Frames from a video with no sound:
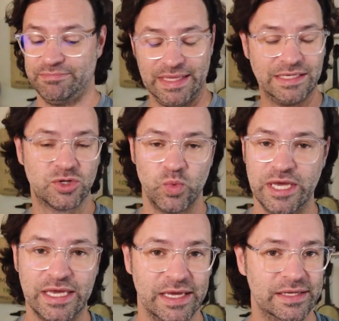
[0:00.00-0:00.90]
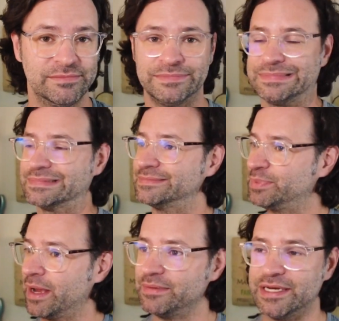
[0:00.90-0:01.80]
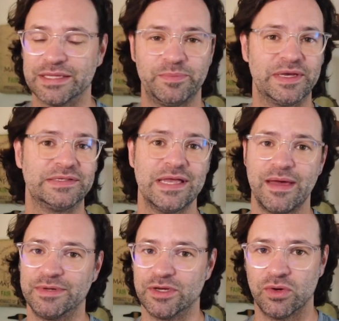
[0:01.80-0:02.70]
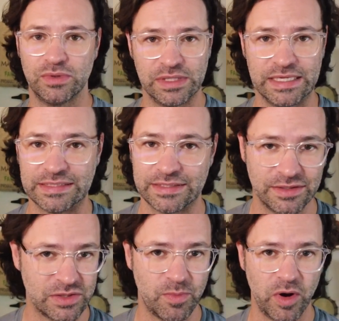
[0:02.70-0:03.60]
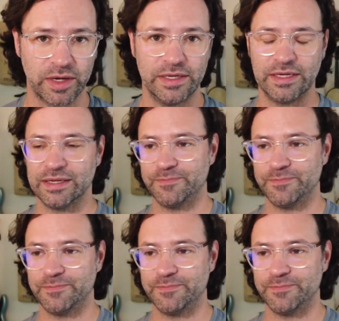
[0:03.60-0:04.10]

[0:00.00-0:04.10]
Easter weekend, probably not the best time to go list to market.